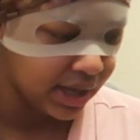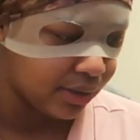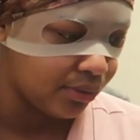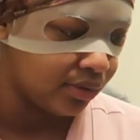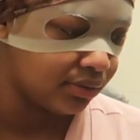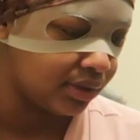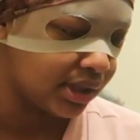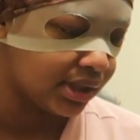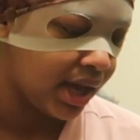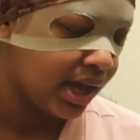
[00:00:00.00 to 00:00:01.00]
got oil on
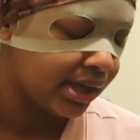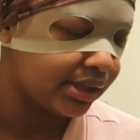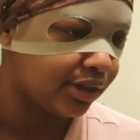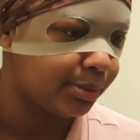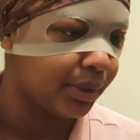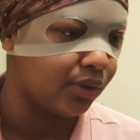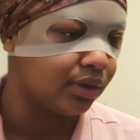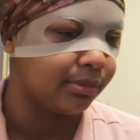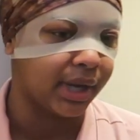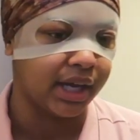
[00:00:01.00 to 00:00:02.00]
this because I was putting
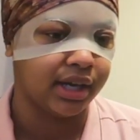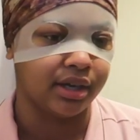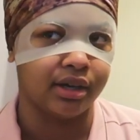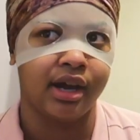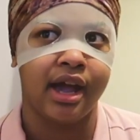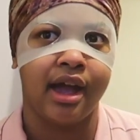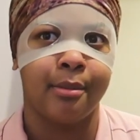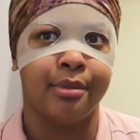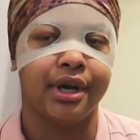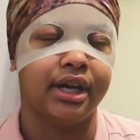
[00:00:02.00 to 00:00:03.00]
oil in my hair.
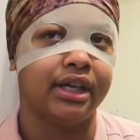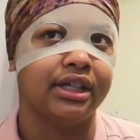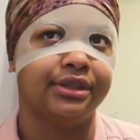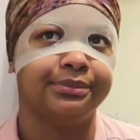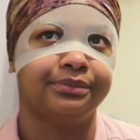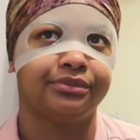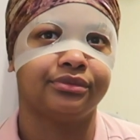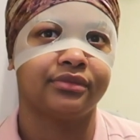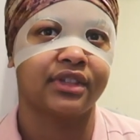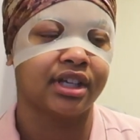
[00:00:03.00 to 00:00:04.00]
But
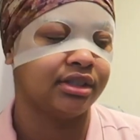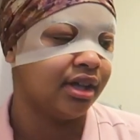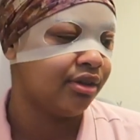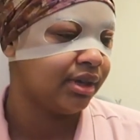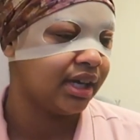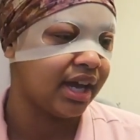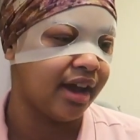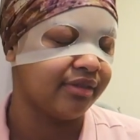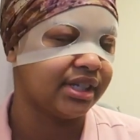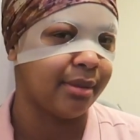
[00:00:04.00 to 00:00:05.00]
low-key,
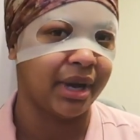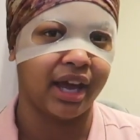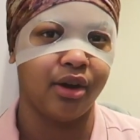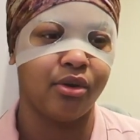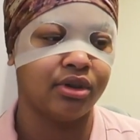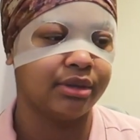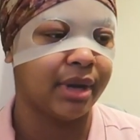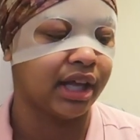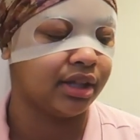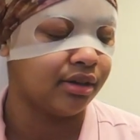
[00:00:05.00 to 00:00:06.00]
every time I get oil in
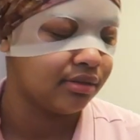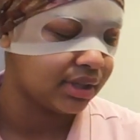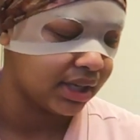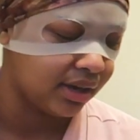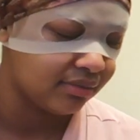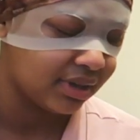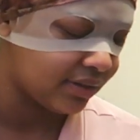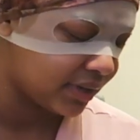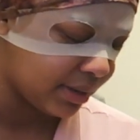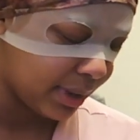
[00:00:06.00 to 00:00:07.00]
my clothes, it don't
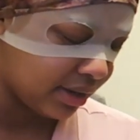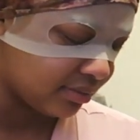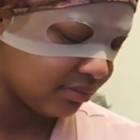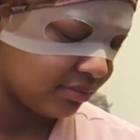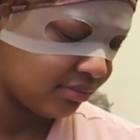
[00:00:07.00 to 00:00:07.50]
never come out.